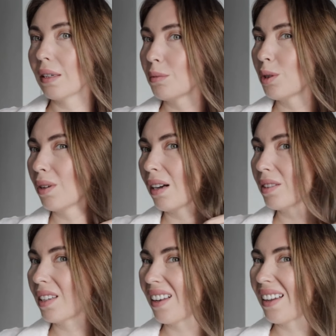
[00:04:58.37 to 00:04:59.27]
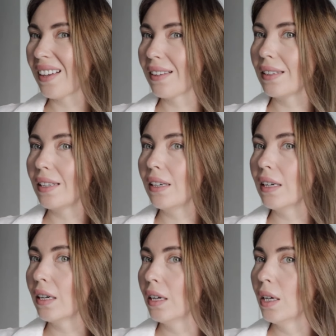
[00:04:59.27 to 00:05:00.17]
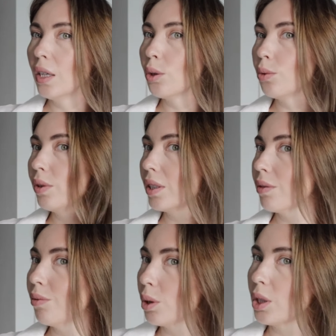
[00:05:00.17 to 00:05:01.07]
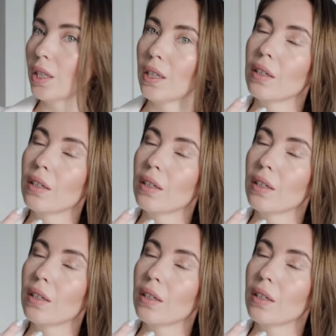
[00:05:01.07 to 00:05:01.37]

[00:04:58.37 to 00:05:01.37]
I'm sure, after like really 2 weeks washing,